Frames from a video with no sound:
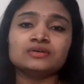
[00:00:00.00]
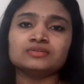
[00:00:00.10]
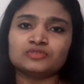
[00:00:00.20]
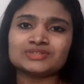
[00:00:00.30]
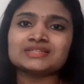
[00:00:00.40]

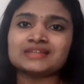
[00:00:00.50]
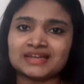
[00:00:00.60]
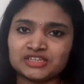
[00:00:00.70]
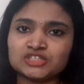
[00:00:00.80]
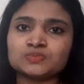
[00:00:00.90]
for the
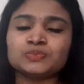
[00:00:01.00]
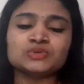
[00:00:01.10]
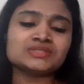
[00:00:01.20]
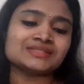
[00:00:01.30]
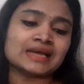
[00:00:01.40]
scientist
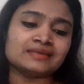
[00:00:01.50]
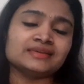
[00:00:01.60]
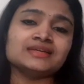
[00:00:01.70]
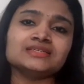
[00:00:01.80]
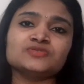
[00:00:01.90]
post
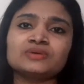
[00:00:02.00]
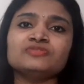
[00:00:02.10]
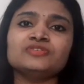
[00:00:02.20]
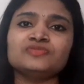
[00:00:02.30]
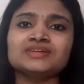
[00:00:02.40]
salary is from
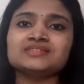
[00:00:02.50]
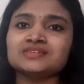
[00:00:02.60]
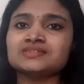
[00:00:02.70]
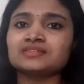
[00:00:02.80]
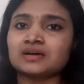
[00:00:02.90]

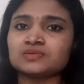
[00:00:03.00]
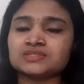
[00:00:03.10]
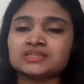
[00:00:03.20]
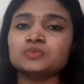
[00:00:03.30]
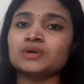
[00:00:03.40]

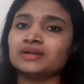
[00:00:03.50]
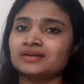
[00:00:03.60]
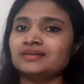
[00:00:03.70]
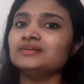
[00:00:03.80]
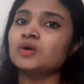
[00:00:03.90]

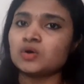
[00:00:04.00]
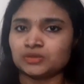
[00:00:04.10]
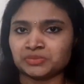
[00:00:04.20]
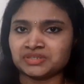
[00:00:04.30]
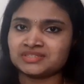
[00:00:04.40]
56,100
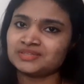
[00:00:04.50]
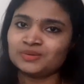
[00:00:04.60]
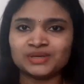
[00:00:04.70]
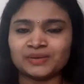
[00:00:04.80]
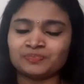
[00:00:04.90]
onwards.
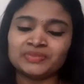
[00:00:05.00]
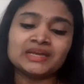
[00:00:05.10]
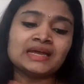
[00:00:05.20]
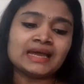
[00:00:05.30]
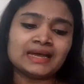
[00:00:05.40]
Okay.
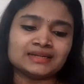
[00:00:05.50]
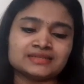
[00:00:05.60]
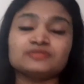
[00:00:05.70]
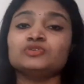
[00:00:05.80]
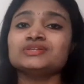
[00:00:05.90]
And
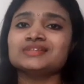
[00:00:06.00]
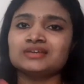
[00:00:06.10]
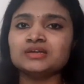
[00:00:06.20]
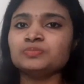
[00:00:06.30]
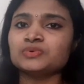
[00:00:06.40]
for the
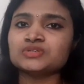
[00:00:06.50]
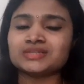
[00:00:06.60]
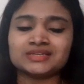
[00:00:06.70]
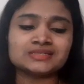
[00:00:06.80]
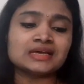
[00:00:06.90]
second post
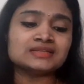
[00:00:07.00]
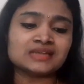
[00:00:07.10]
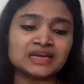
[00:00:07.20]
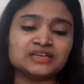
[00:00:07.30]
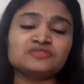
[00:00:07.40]
that is
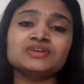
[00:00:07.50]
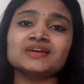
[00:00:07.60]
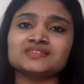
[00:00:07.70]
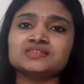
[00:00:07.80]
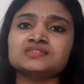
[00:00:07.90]
scientific
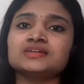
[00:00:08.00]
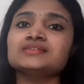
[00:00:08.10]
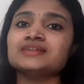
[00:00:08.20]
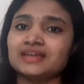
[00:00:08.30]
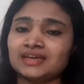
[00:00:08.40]

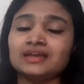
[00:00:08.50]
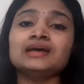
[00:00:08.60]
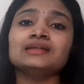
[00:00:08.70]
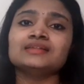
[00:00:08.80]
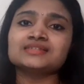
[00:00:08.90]
assistant A
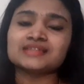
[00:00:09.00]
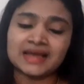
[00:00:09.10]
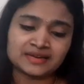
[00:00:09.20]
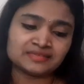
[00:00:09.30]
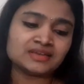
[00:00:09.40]
the
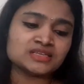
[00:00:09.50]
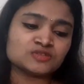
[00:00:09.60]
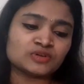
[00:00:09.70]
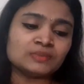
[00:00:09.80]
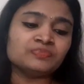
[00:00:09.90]
salary is
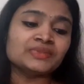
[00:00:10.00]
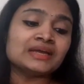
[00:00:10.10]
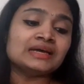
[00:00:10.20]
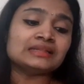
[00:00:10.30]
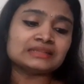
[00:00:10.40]
from
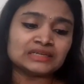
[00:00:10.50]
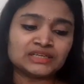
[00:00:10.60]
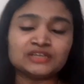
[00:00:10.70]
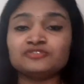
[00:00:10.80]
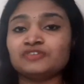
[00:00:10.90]

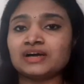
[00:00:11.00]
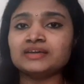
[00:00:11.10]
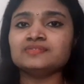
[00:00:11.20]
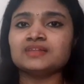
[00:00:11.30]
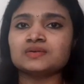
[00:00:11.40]

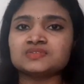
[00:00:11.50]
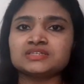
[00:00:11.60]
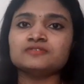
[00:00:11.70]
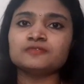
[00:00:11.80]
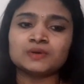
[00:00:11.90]

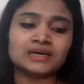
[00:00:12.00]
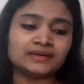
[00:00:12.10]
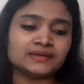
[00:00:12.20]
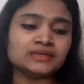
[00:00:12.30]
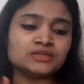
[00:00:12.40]

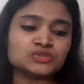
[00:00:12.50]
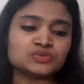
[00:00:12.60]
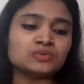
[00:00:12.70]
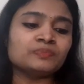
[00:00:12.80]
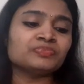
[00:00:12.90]
35,400 to